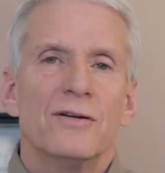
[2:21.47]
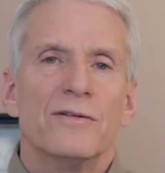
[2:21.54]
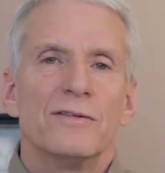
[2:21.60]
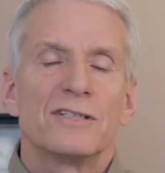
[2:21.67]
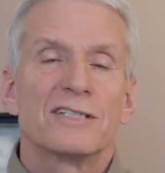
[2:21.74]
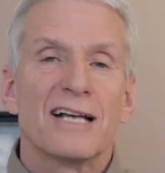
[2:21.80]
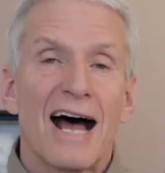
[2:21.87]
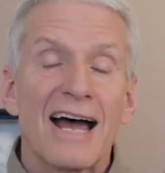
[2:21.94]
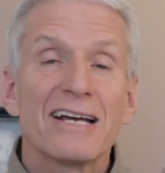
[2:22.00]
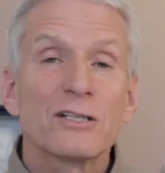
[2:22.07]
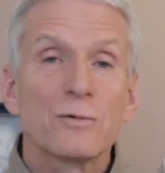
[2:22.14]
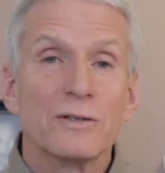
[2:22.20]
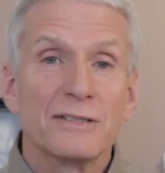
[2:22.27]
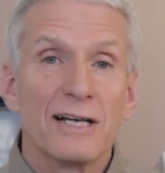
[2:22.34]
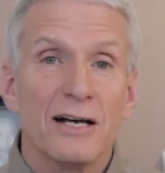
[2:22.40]
Science
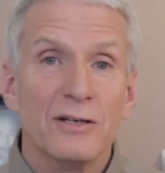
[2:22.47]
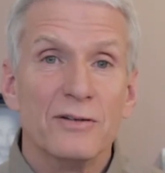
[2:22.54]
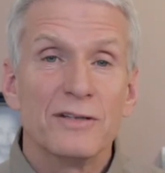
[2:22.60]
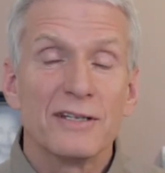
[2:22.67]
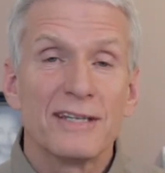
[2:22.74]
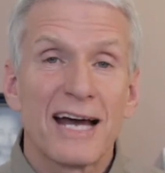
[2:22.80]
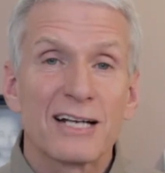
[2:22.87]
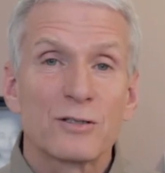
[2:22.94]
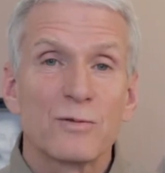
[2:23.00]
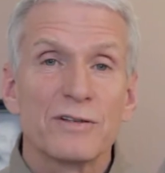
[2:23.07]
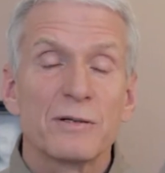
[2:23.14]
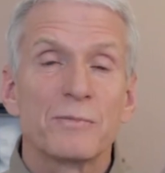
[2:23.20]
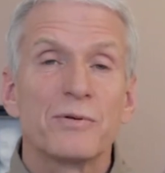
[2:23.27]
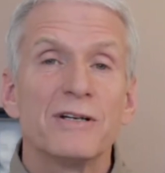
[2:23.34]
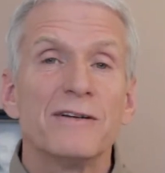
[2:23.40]
will tell you that that's where
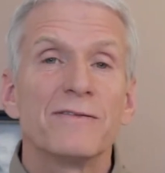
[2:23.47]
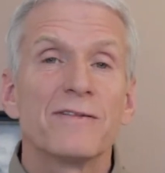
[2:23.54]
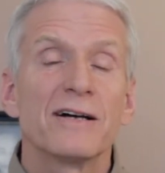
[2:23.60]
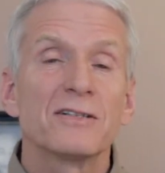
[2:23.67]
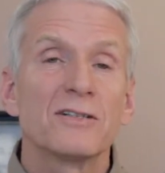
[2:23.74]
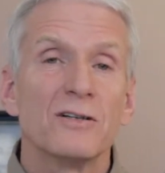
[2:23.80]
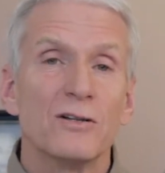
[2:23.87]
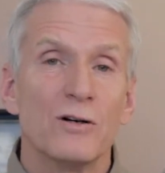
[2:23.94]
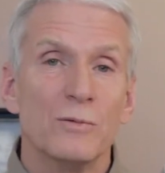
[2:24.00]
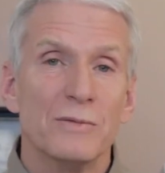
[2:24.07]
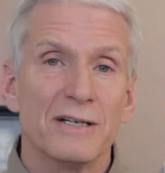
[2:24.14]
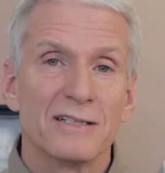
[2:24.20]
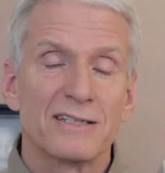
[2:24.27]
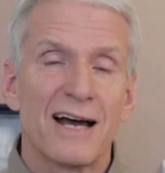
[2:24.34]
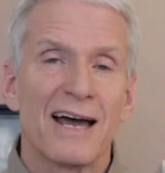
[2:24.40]
the prefrontal lobe is.